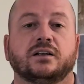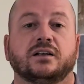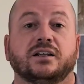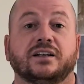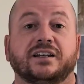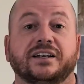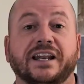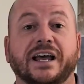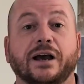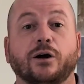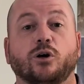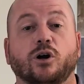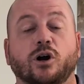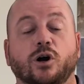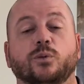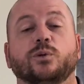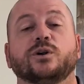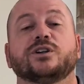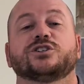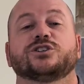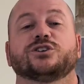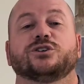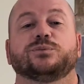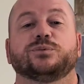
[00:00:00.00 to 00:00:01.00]
Now, our
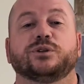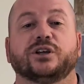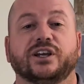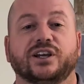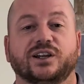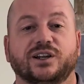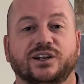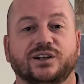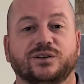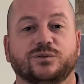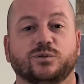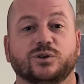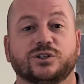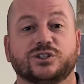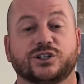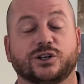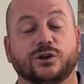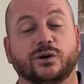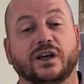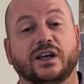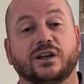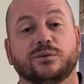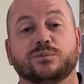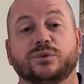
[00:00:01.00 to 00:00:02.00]
original plan was to go
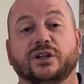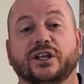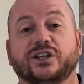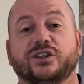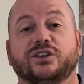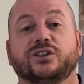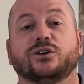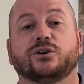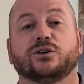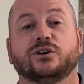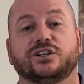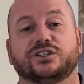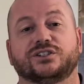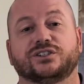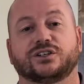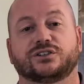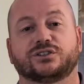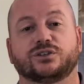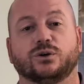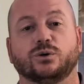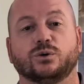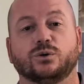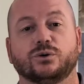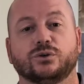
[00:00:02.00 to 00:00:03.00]
ahead and play 36
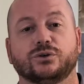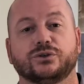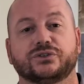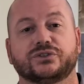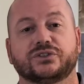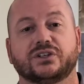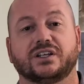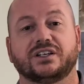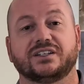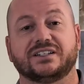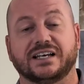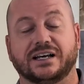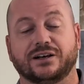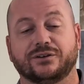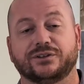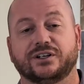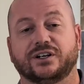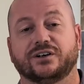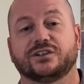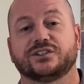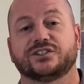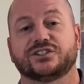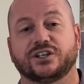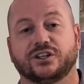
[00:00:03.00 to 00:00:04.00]
holes down there
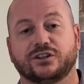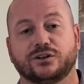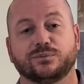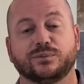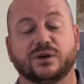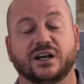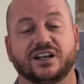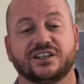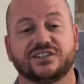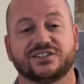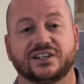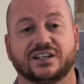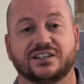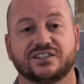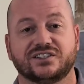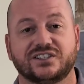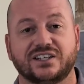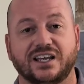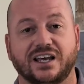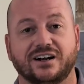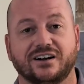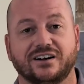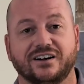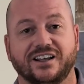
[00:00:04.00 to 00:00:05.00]
at Southern Pines on
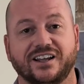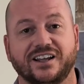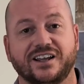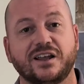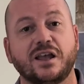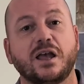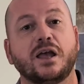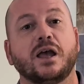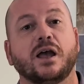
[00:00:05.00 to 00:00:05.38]
Saturday,